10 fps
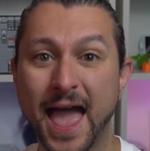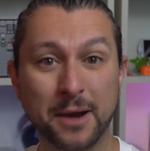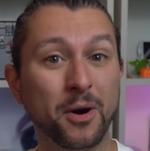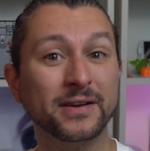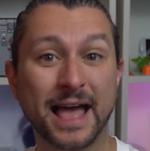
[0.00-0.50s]

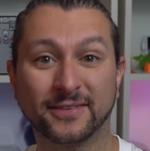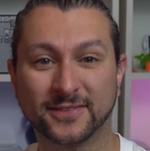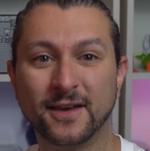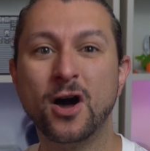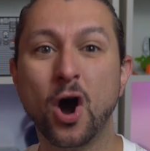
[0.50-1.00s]
And while
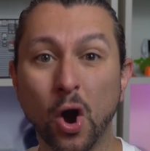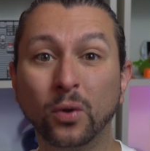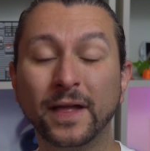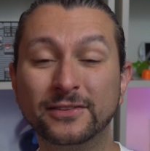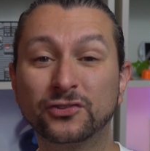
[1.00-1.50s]
yes,
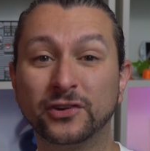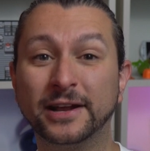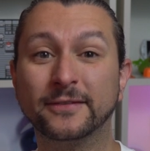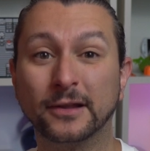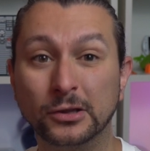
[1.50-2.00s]
OLED
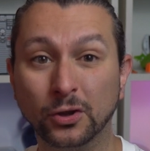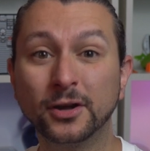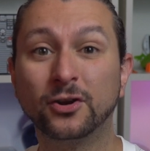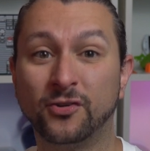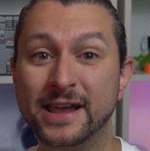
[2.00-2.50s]
screens
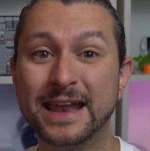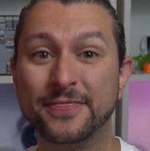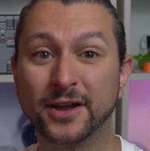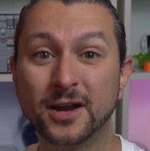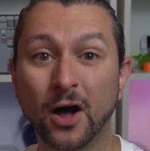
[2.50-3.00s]
look great and
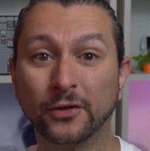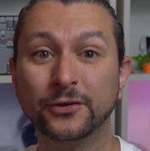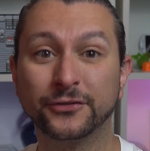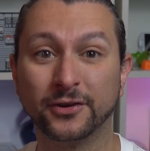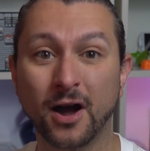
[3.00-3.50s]
the
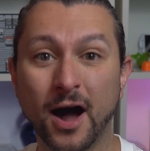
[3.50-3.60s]
colors are